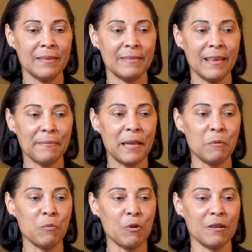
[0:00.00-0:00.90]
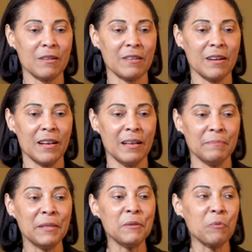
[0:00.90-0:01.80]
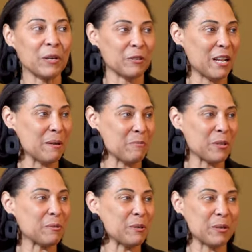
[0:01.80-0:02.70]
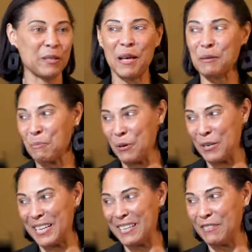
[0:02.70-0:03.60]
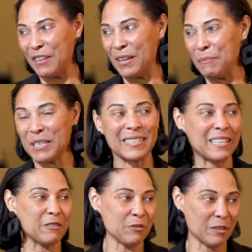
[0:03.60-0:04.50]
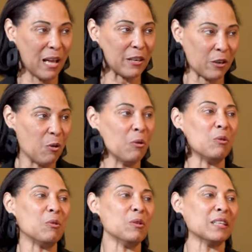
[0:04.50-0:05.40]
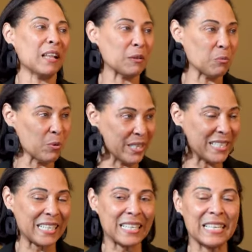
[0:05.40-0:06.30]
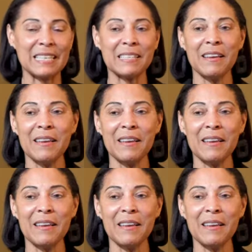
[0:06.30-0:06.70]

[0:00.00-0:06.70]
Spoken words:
that they were in the wintertime where they were doing a lot of burning because they use a lot of coal and a lot of wood to heat.